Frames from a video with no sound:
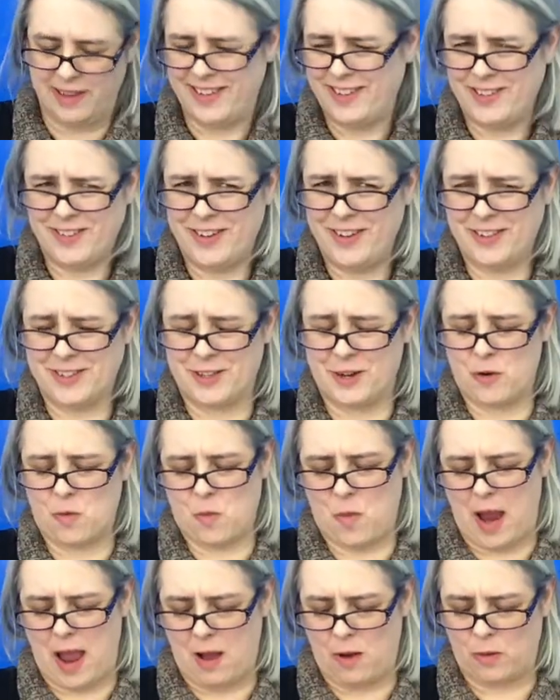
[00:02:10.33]
She isn't
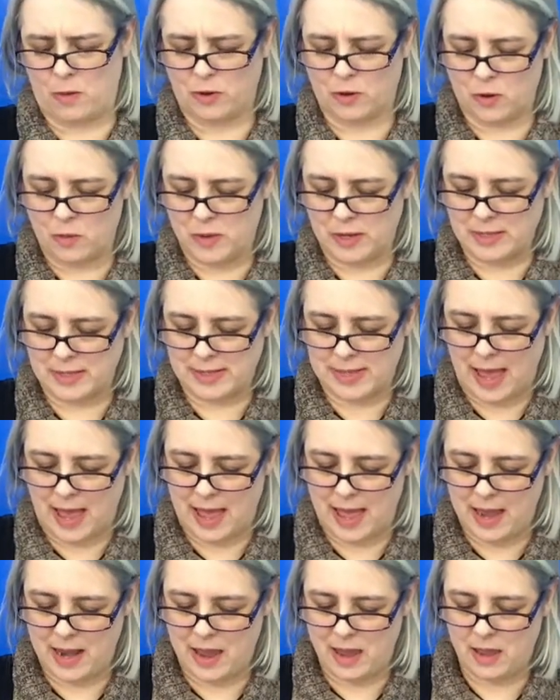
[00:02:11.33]
around, Erwin
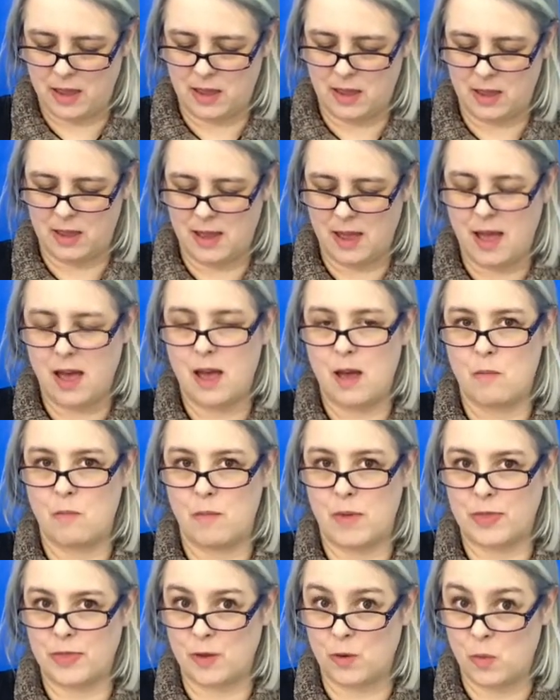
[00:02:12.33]
said.
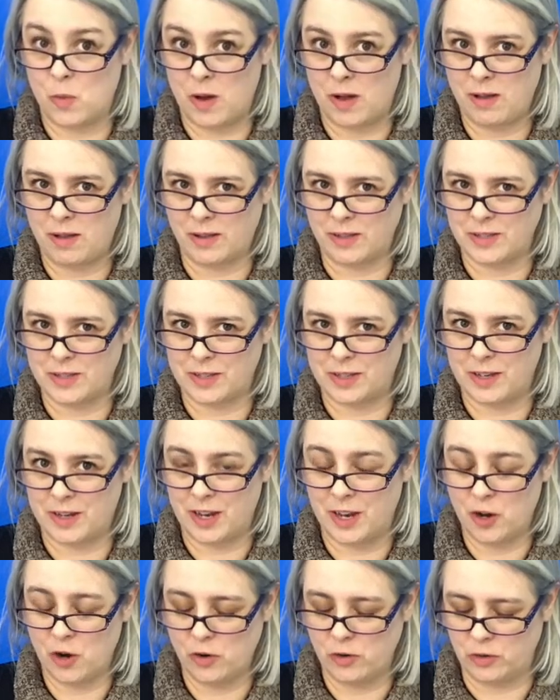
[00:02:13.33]
But the walls can
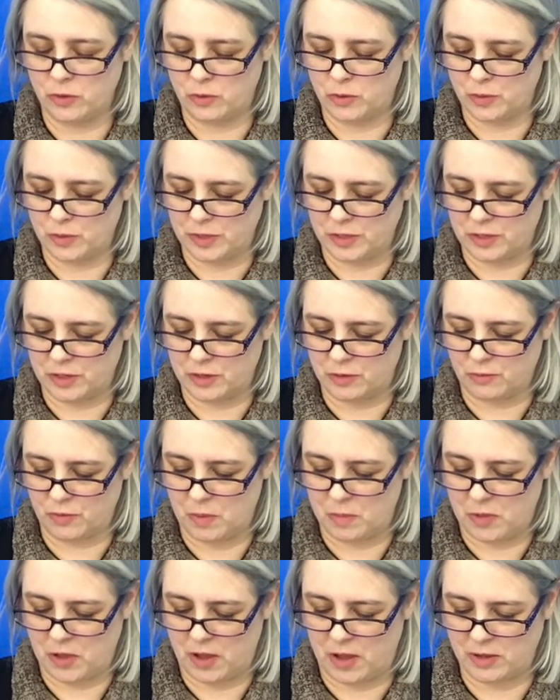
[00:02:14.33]
hear you, Tristan
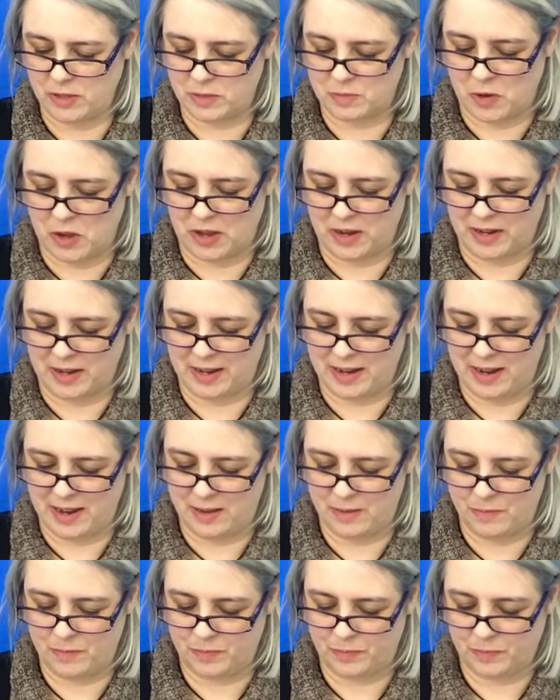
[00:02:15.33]
responded.
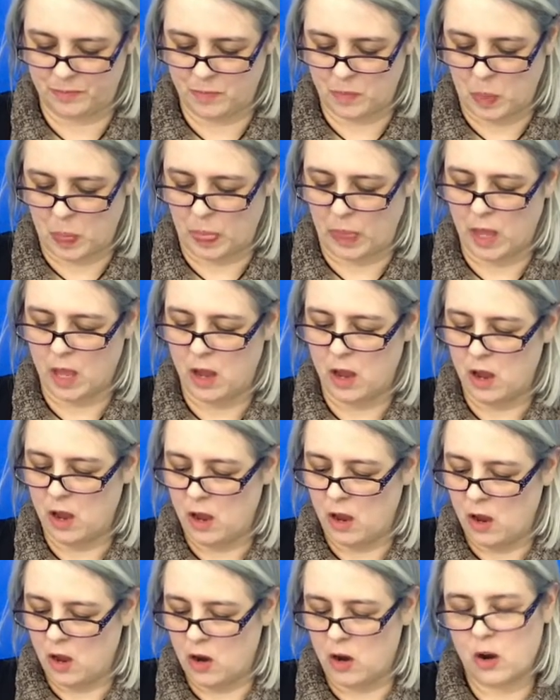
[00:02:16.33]

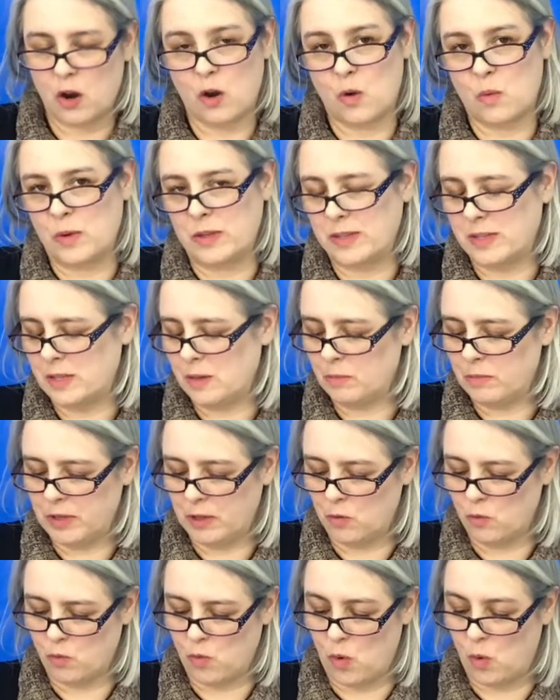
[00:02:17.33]
Erwin
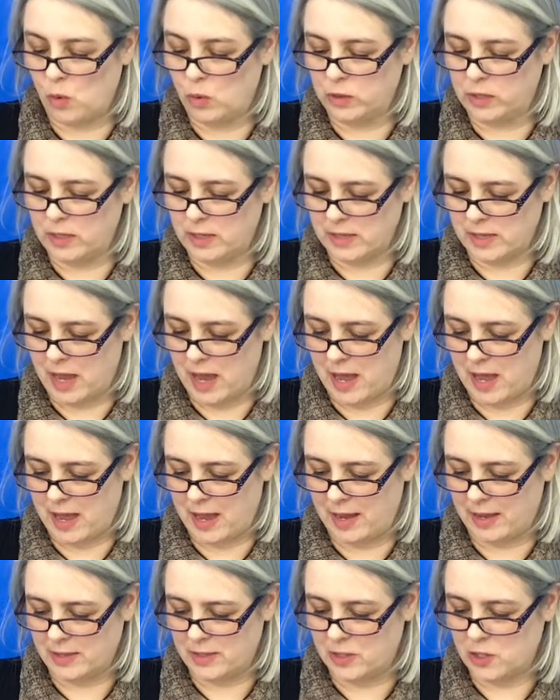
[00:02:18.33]
simply rolled his
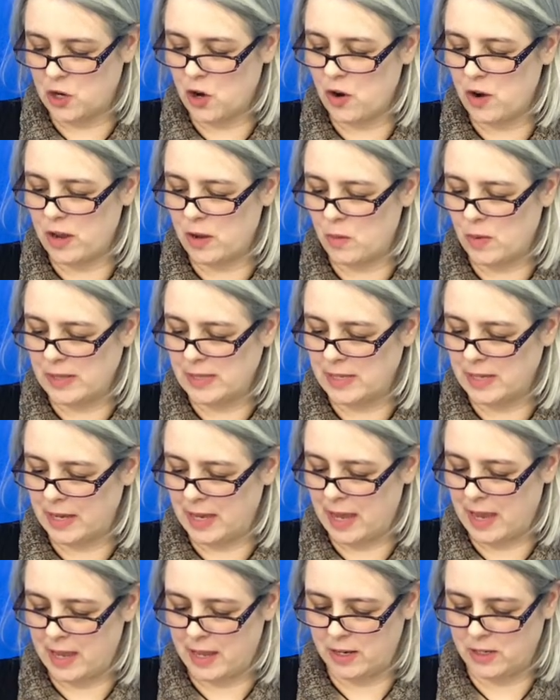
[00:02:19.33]
eyes, turning once
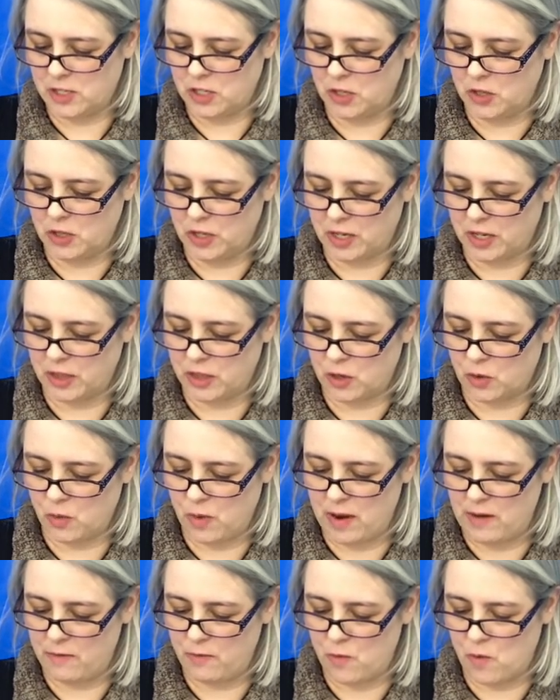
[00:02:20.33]
again to look at the
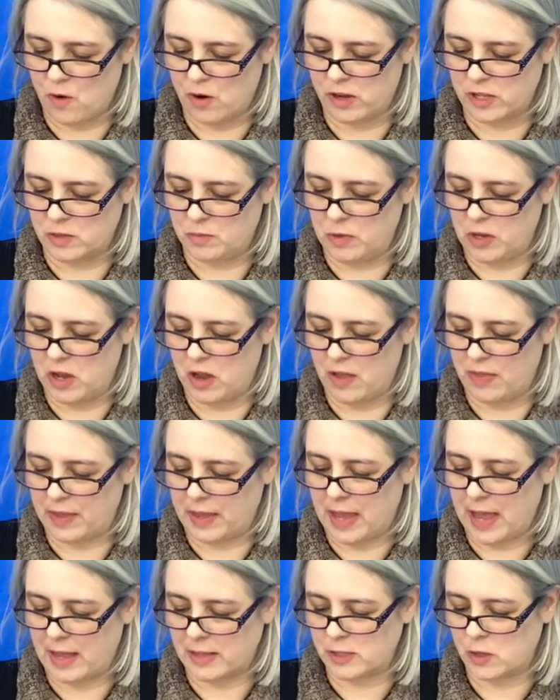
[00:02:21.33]
great forest beyond the
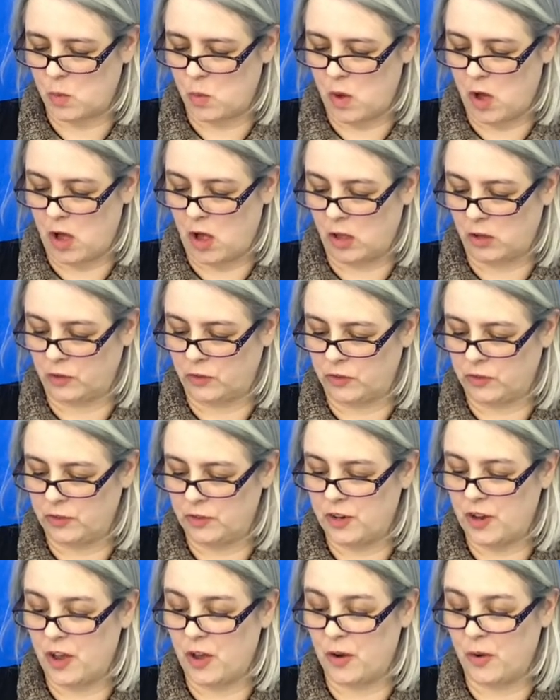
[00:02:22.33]
castle walls.
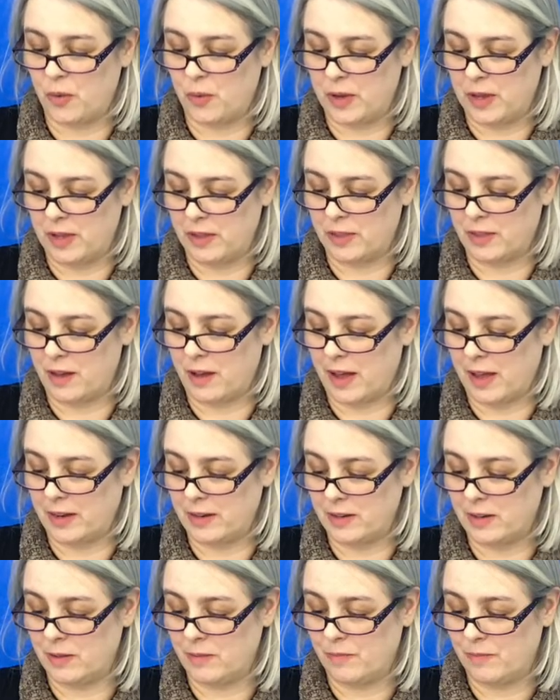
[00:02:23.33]
No, he thought.